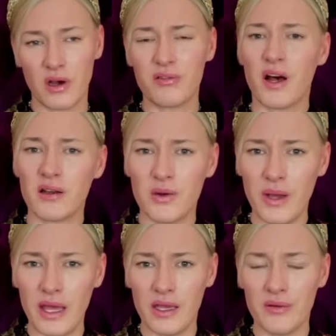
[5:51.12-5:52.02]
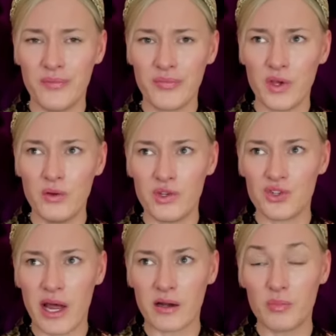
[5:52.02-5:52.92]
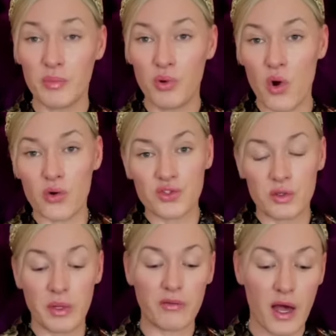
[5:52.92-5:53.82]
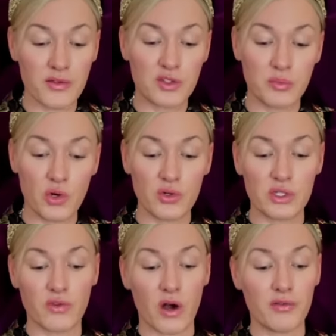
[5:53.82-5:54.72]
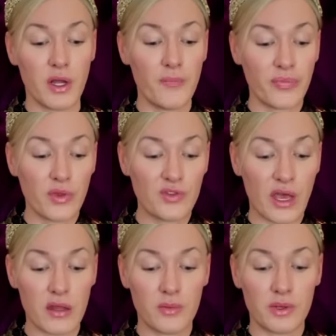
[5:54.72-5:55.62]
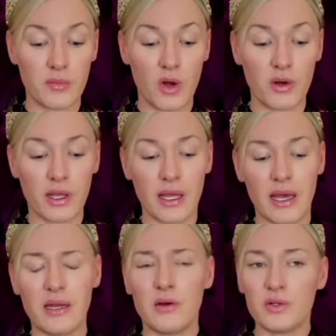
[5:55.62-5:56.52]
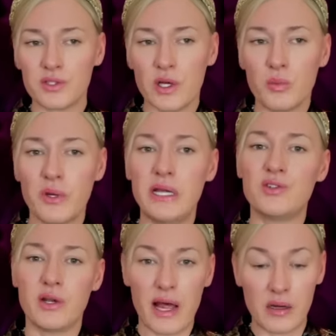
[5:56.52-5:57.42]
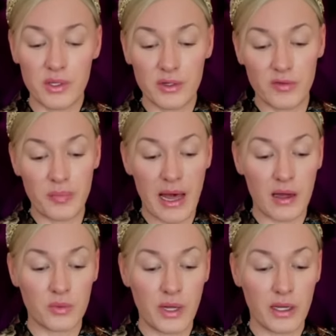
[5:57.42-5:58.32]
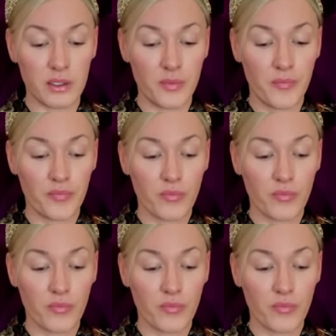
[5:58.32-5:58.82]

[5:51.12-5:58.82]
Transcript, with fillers: of our Queen, who the channel purports to be rather supportive of, together with the monarchy. And it also breeds an element of bad will.